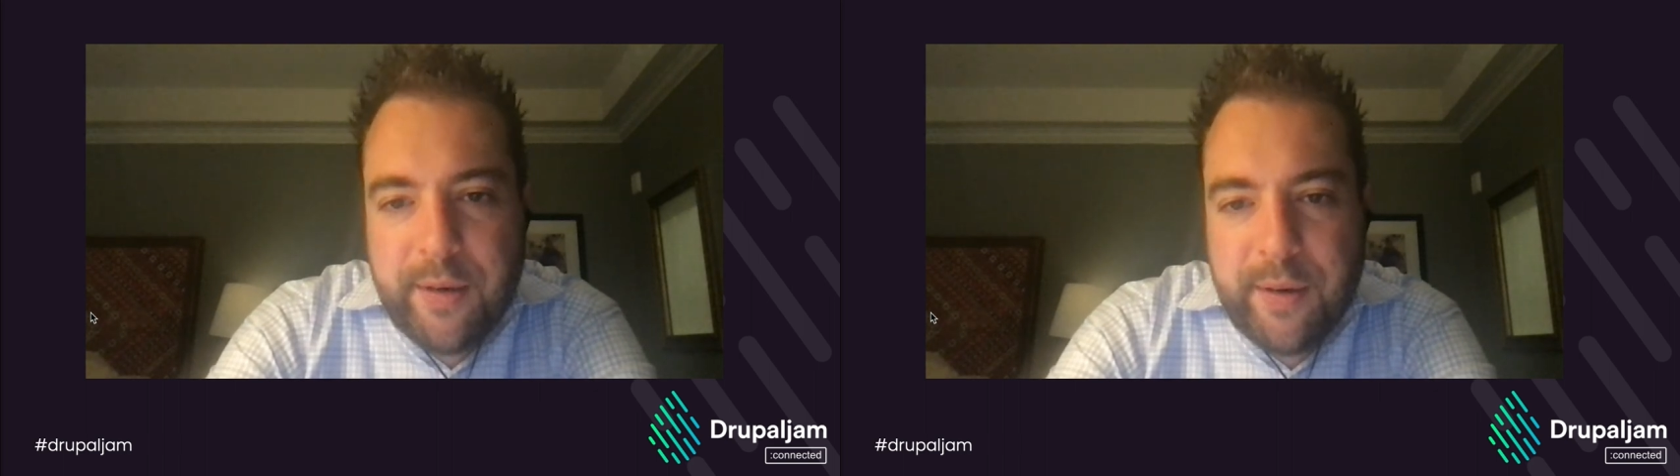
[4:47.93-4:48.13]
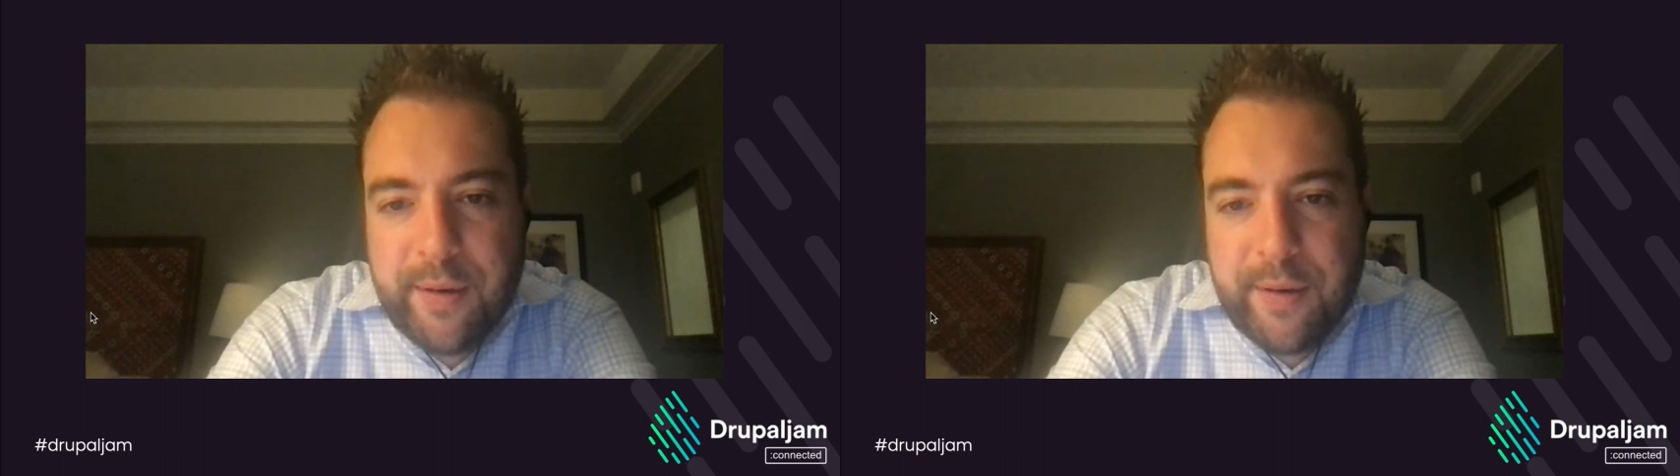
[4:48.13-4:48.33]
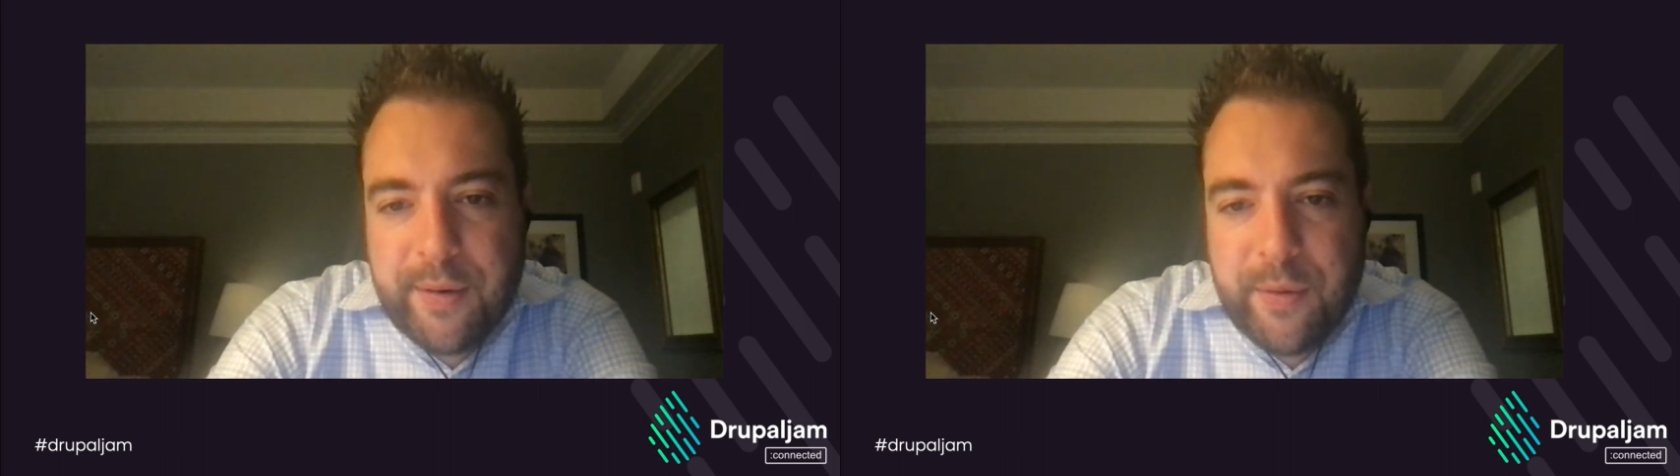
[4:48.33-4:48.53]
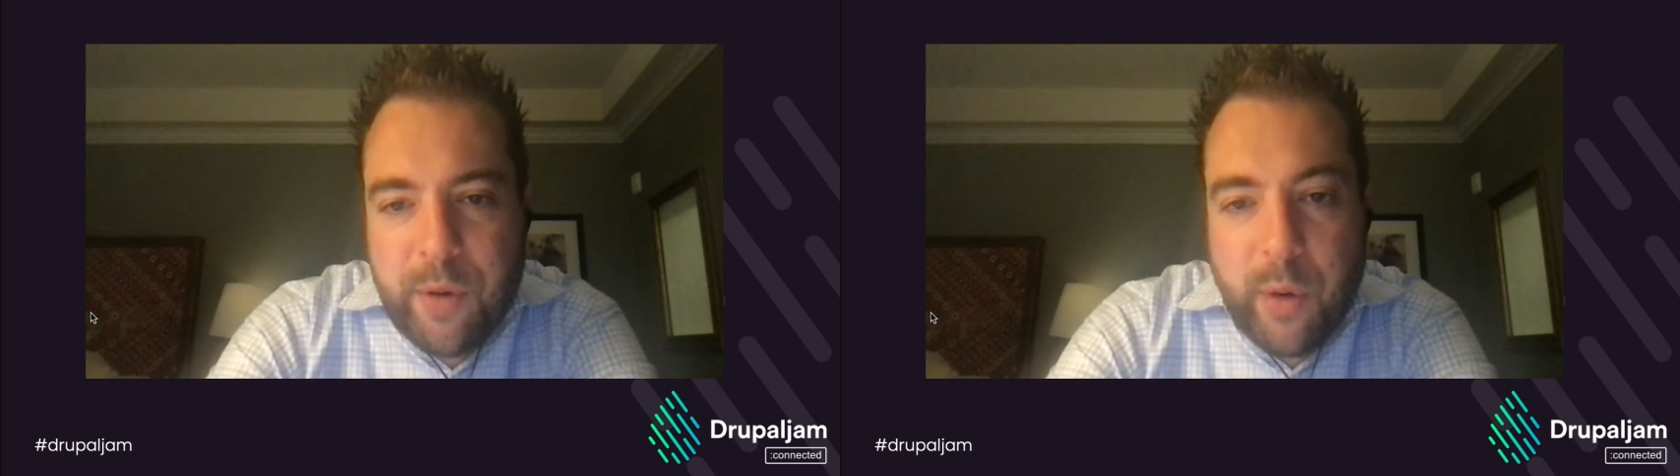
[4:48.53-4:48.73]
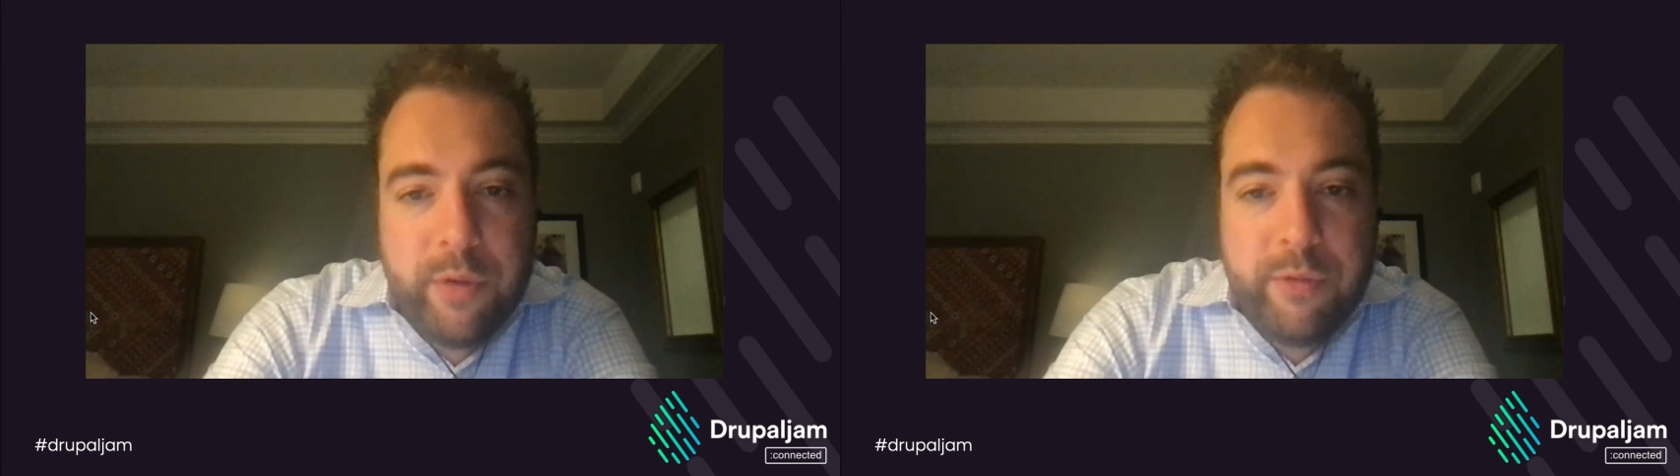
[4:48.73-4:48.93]
in
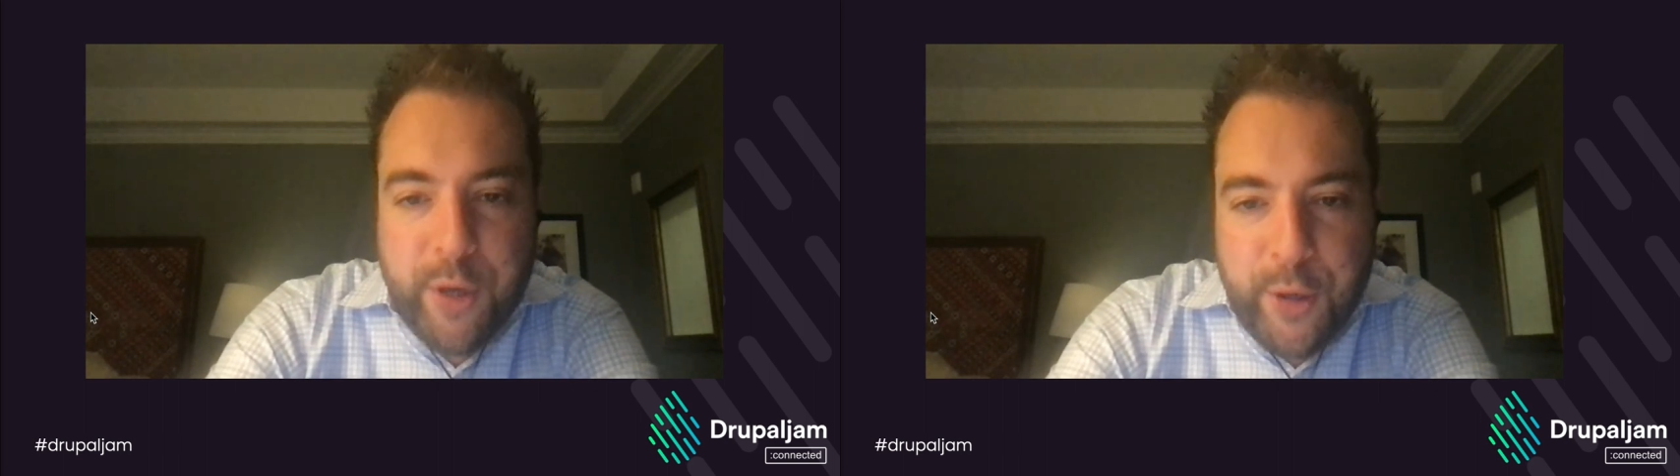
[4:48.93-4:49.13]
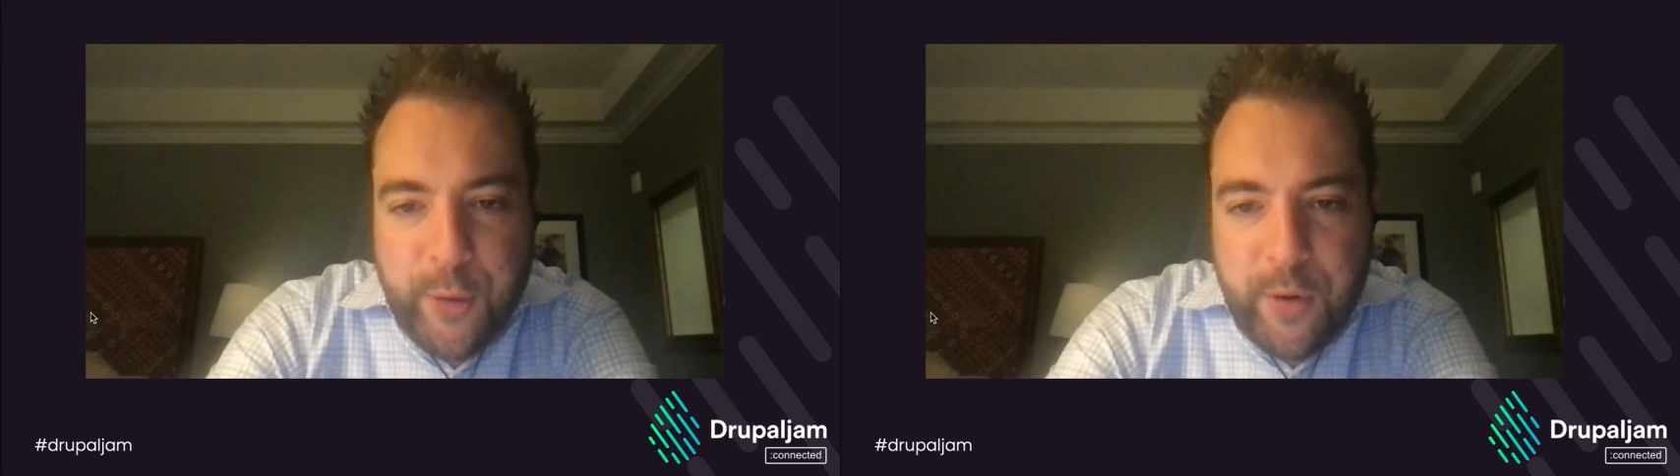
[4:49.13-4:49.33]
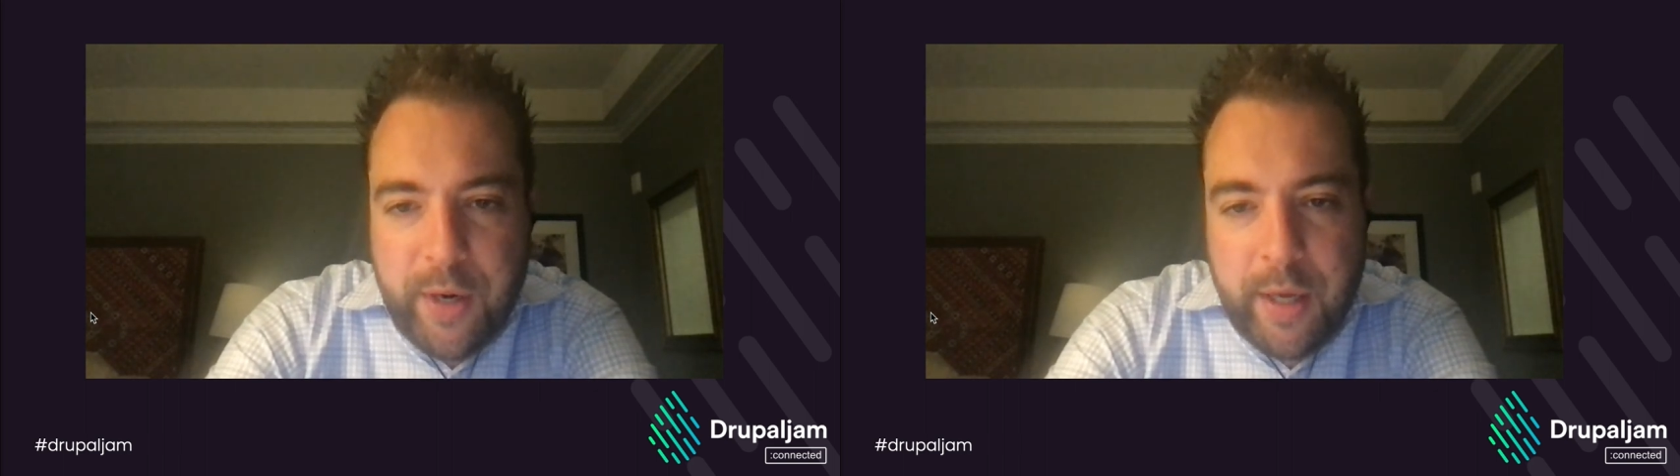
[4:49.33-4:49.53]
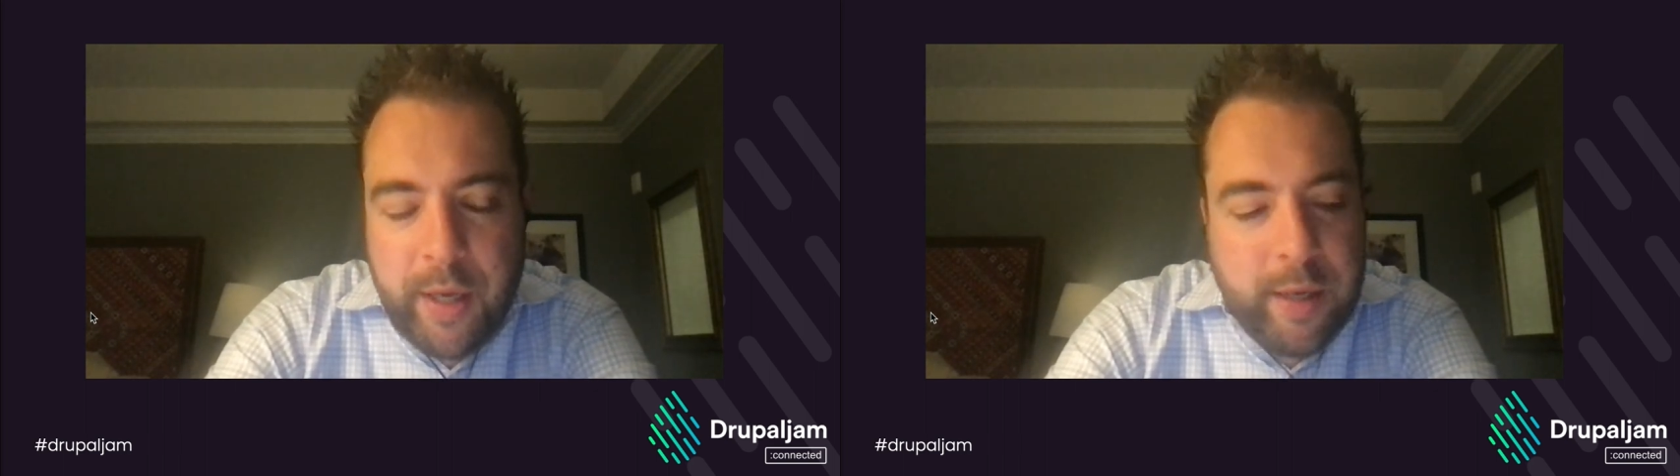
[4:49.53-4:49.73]
what we've known.